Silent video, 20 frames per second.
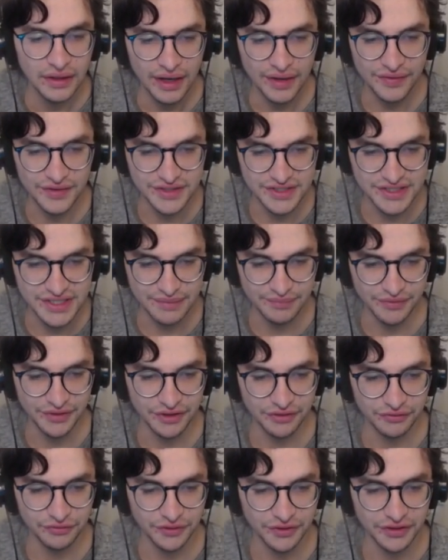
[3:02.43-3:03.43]
And then same
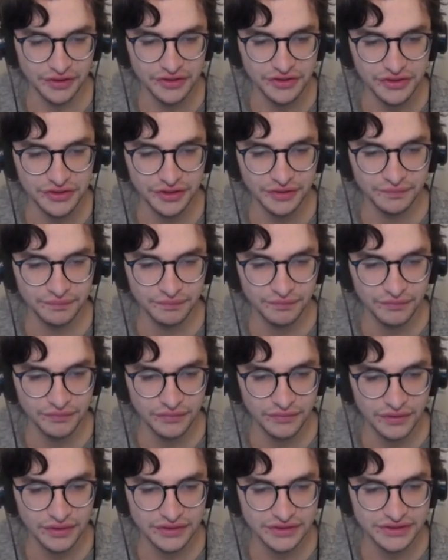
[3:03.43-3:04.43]
thing for country.
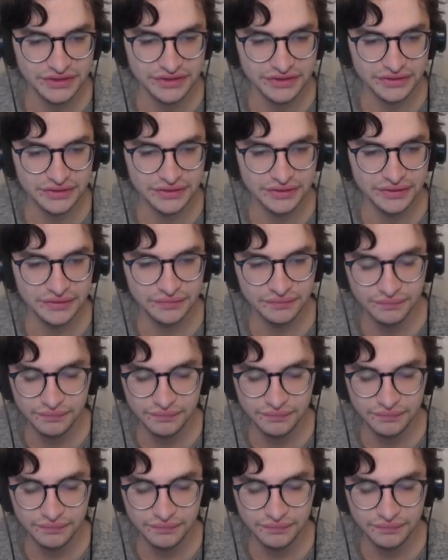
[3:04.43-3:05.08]
Let's see.